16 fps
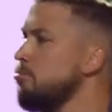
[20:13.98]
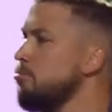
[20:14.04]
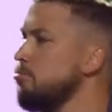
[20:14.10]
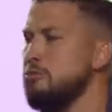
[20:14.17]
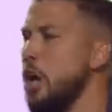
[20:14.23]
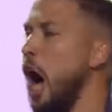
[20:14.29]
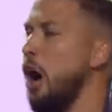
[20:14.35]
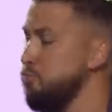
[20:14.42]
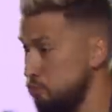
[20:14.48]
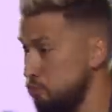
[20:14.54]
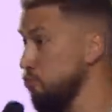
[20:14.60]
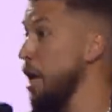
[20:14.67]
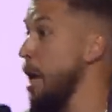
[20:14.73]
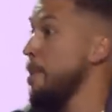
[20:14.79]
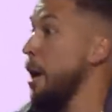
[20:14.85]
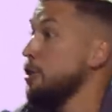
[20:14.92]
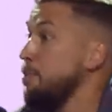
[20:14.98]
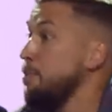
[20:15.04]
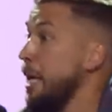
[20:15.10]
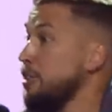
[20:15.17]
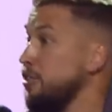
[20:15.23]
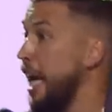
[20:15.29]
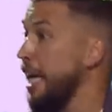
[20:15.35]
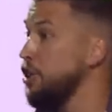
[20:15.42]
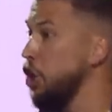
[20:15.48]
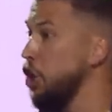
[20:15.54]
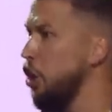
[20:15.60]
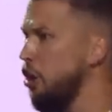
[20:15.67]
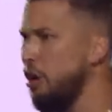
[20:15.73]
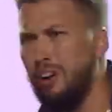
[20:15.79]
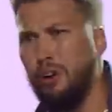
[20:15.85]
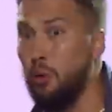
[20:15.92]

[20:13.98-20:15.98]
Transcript: Nope, it must be his angel.